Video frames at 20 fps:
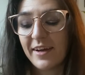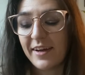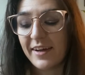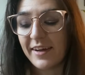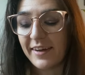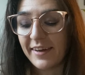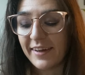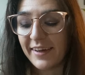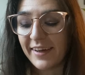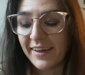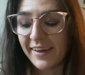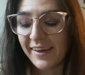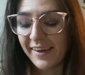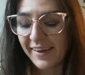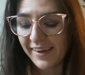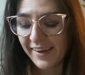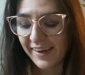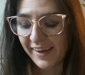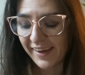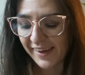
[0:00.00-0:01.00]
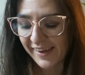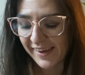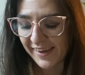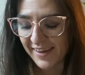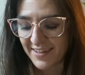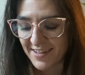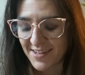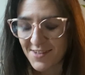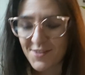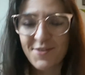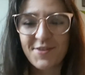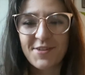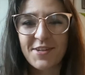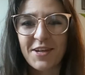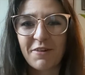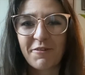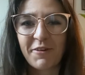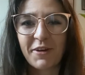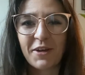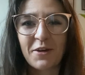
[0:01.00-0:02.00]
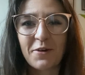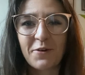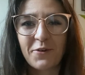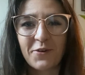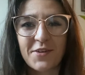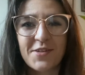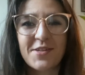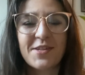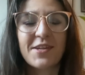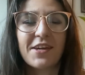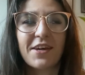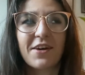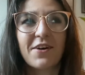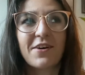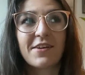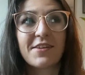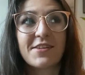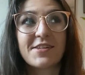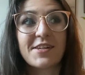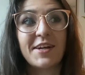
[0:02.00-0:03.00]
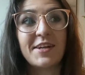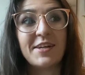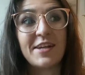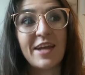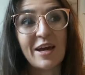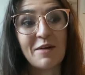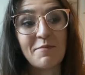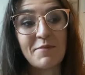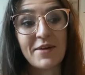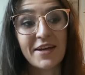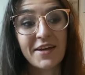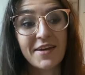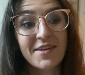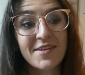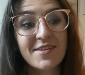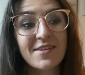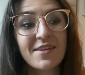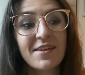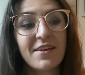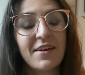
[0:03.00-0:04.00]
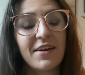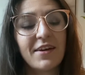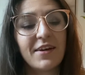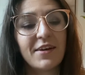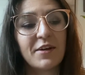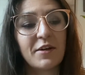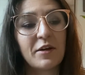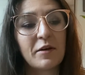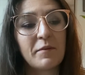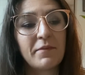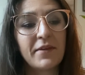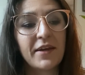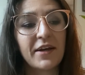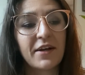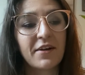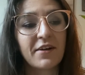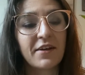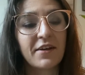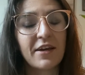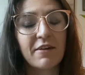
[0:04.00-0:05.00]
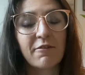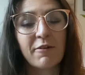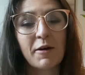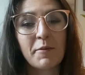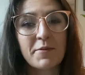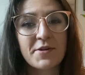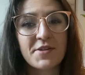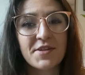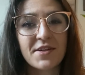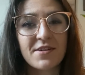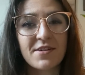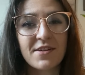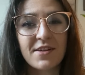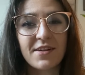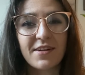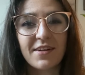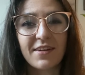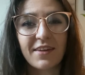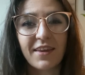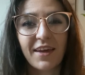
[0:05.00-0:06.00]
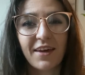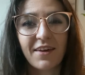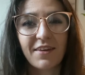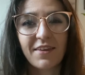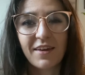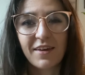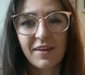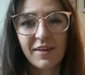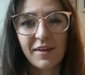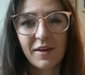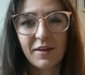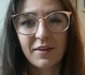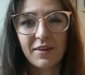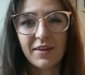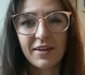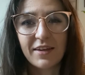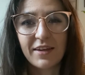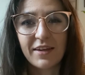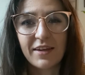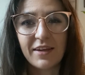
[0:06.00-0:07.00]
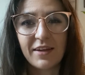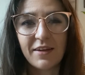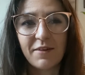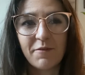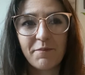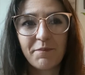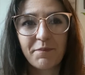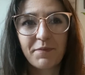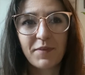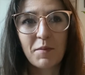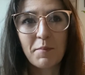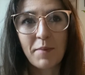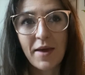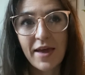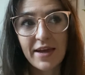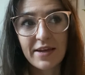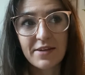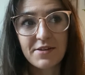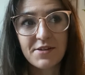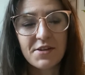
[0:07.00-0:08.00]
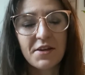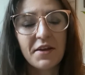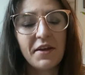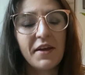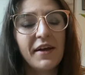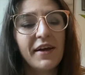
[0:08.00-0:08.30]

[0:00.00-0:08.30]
and it's just like really cool to see like all the dynamics that are like represented in like the band.